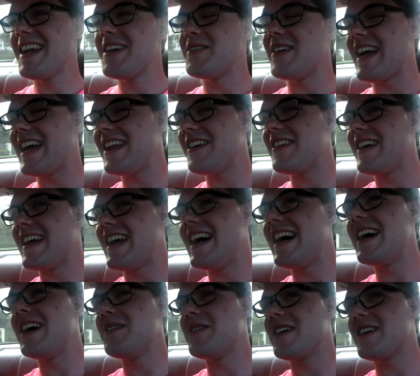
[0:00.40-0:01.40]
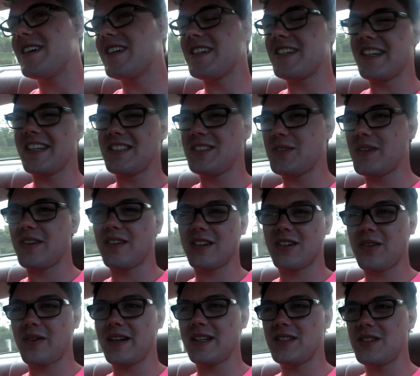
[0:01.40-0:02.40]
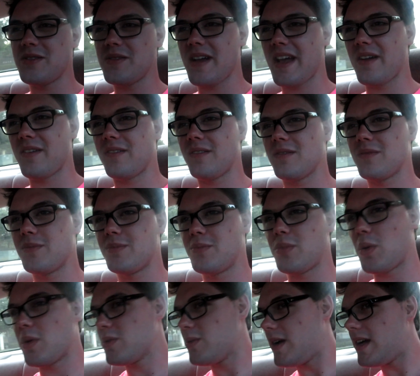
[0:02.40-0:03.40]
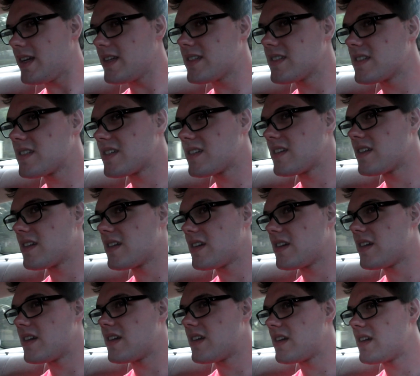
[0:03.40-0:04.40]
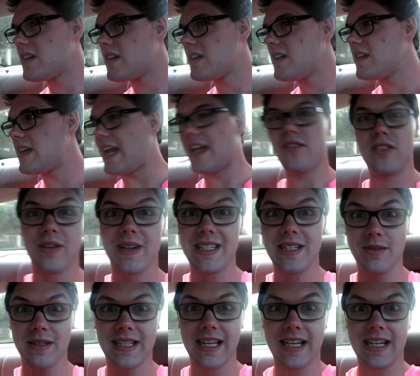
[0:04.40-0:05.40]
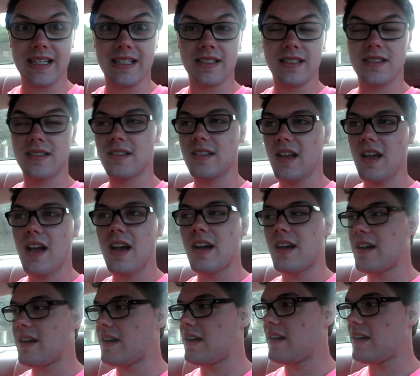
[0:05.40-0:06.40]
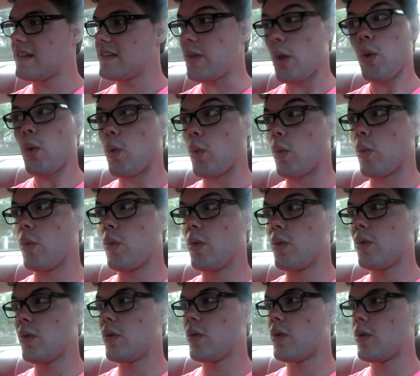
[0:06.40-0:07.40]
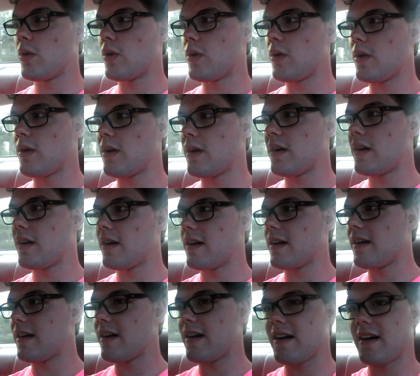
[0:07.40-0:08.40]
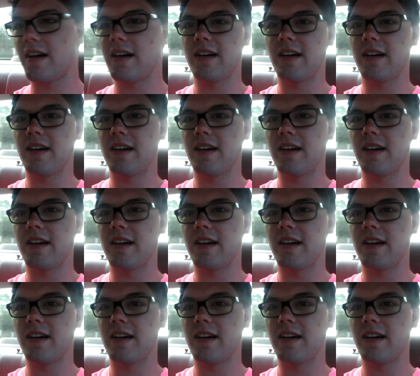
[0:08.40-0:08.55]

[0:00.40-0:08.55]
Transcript: But anyway, uh, we're currently to, going to a boardwalk. I have no idea what that is. Have you ever been here? No. Oh lord.